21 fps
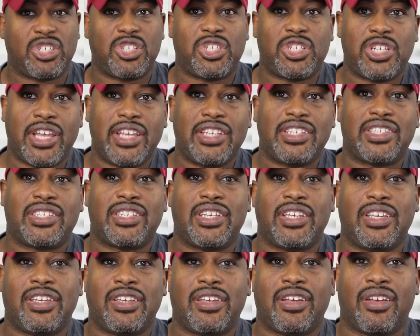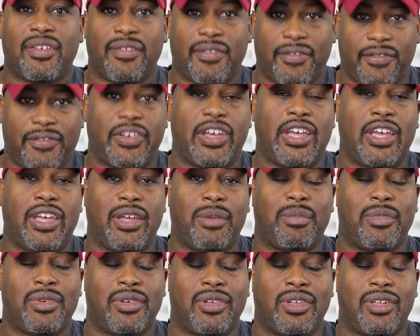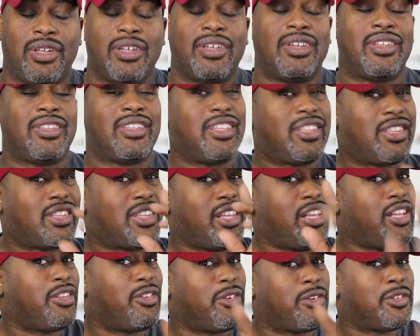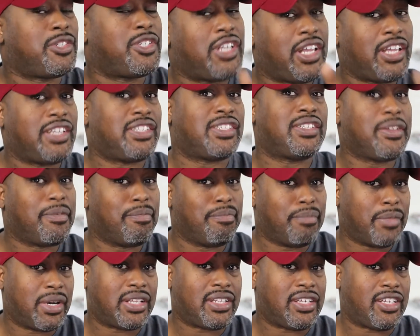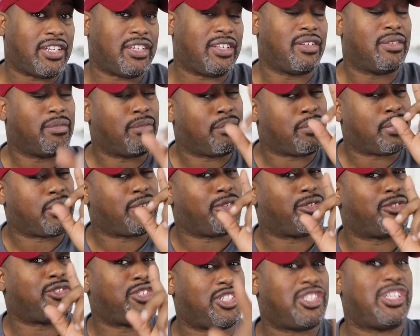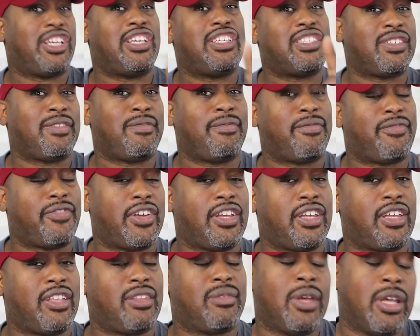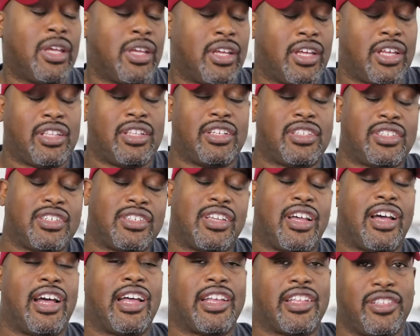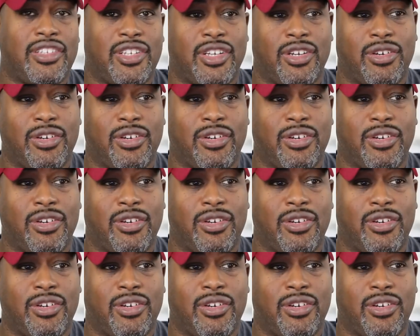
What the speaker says: chasing fame. They think they're chasing money, but they're chasing fame. And this is how I can